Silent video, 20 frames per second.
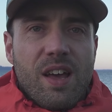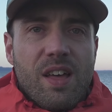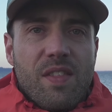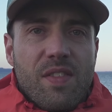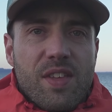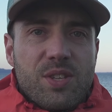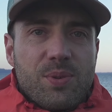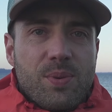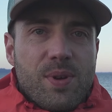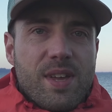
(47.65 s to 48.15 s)

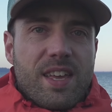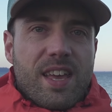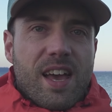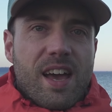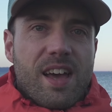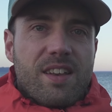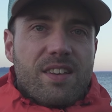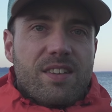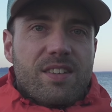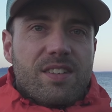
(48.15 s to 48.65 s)
this
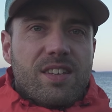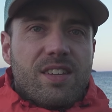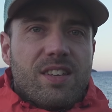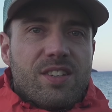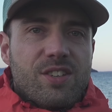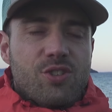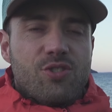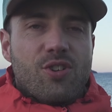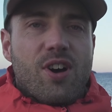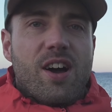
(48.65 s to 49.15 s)
weekend
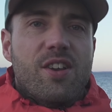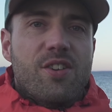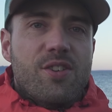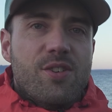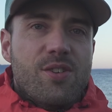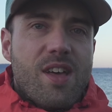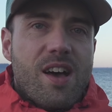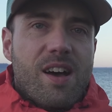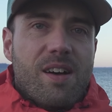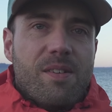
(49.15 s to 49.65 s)
to try and
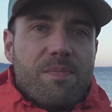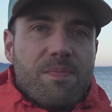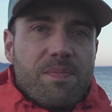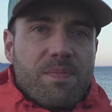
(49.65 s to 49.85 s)
do that.